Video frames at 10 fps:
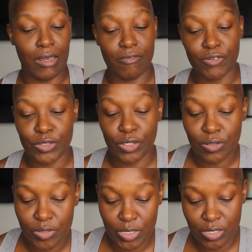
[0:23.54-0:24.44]
For
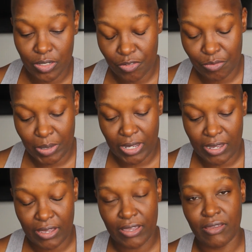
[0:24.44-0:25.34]
those of
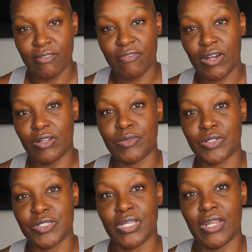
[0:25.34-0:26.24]
my
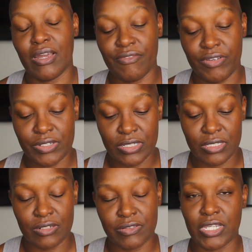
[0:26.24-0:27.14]
followers that have very
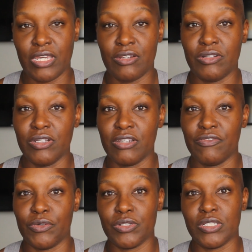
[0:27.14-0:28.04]
sensitive skin, you're looking
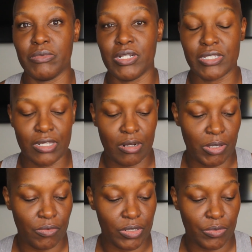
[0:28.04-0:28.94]
for something that's going to
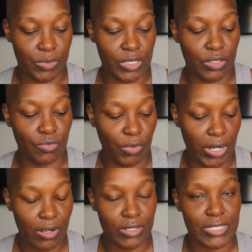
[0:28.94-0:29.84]
be really
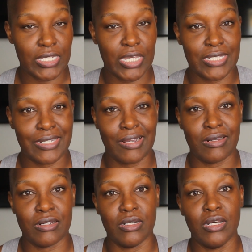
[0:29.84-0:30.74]
great on the skin. It's not
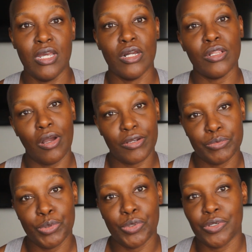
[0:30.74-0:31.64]
going to clog your
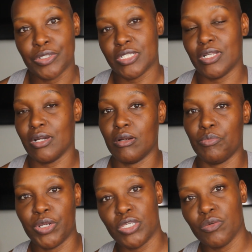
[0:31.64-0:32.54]
pores, it's not going to
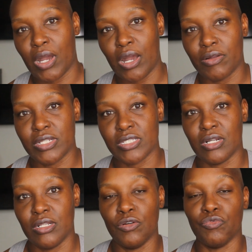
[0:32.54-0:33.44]
break you out, it's
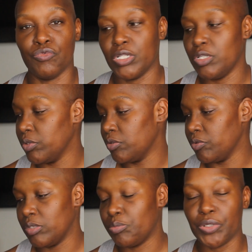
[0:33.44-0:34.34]
going to look really
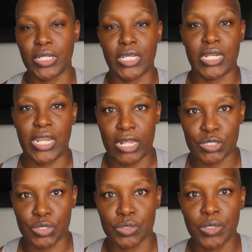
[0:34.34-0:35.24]
pretty and
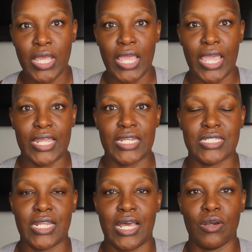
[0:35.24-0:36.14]
natural, and
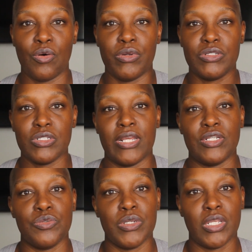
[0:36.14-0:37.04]
it's not going to like
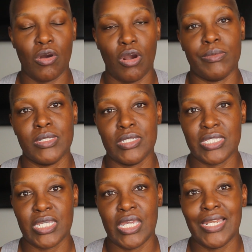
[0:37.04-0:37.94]
do any harm to the
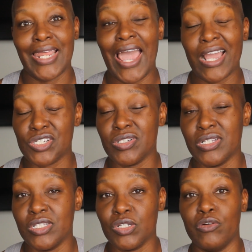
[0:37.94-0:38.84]
skin.
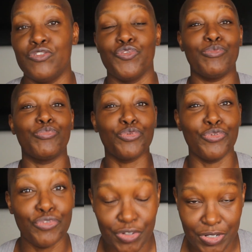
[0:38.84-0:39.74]
Actually, it's going to
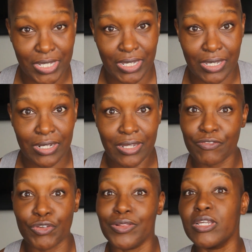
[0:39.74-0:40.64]
improve your skin.
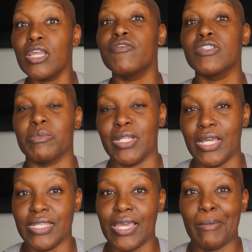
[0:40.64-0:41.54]
If you're looking for something
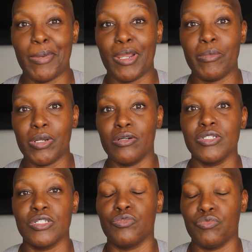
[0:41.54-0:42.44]
like that, Bare Minerals
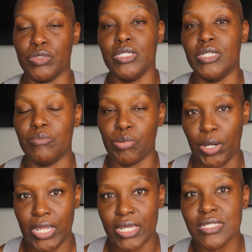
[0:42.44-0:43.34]
is a really good
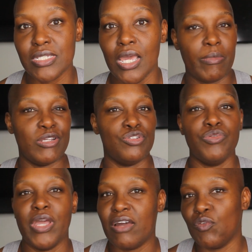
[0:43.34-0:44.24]
brand. I do
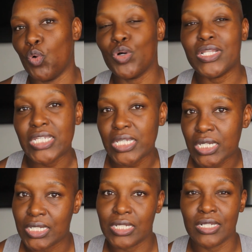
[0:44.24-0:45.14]
have oily
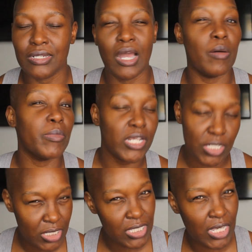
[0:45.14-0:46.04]

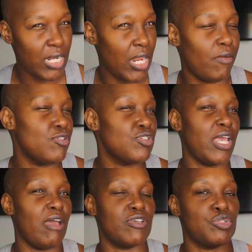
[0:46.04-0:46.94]
combination skin now. I used to
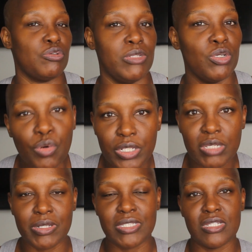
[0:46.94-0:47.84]
have extremely oily,
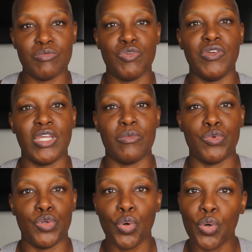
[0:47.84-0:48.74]
but since moving up
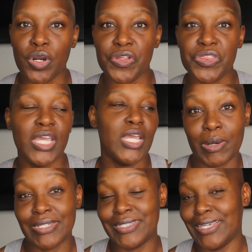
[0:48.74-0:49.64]
north,
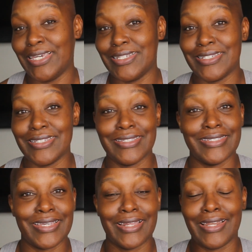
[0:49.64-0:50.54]
my skin just is
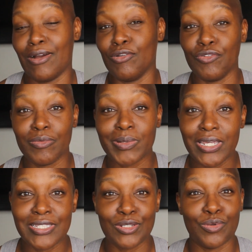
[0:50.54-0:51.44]
kind of like all over the
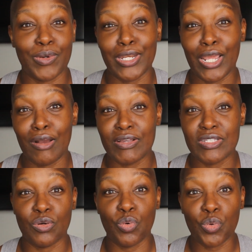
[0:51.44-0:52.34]
place. So right now
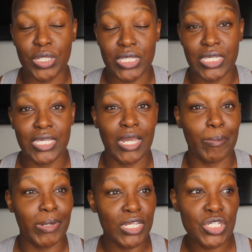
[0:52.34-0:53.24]
it's oily
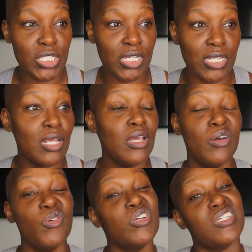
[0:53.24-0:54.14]
combination,
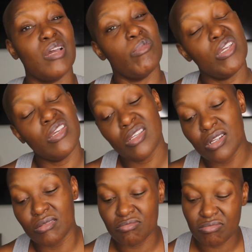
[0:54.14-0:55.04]
which I mean,
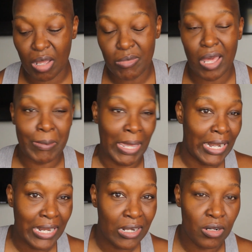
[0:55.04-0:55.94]
I'm not mad
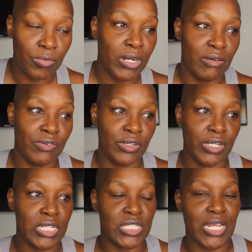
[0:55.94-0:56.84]
at it or whatever.
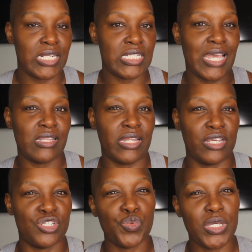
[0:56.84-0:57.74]
I just have to
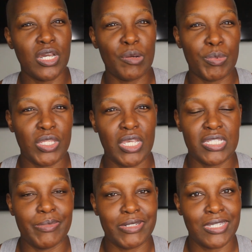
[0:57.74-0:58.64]
like tweak a couple things
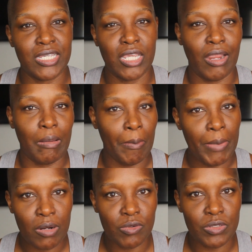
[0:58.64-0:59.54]
in my skincare and my
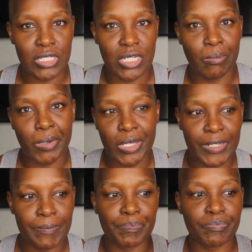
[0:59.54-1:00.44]
makeup routine.
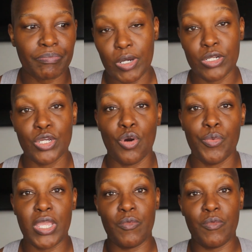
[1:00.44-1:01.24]
But I'm gonna go in